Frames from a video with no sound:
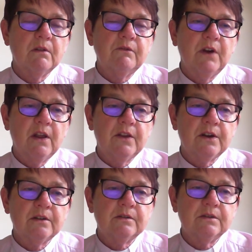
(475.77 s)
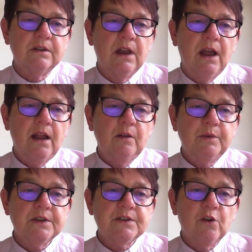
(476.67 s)
Father, help
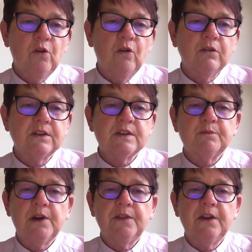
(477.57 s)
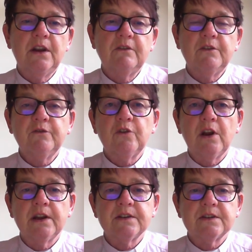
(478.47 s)
us all to spread the love of
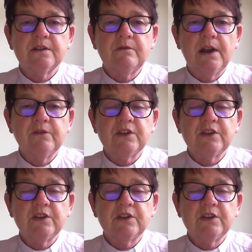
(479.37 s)
Christ around